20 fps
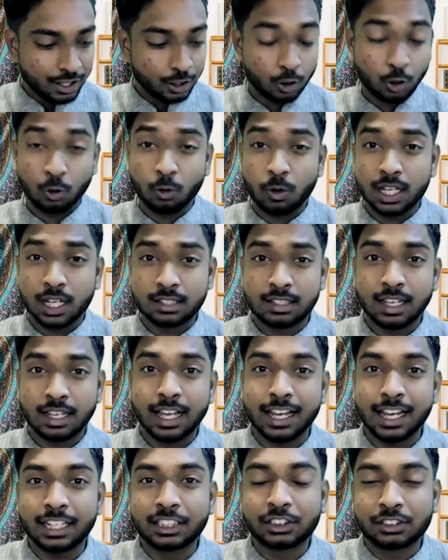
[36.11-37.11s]
Goa's
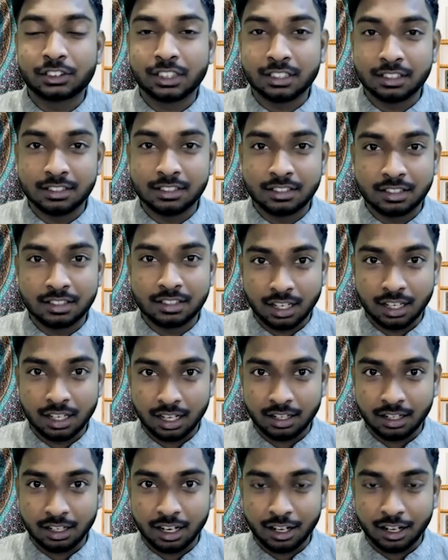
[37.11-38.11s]
elections
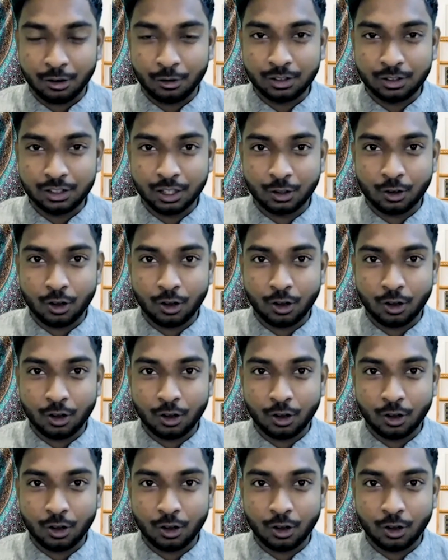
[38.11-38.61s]
are around the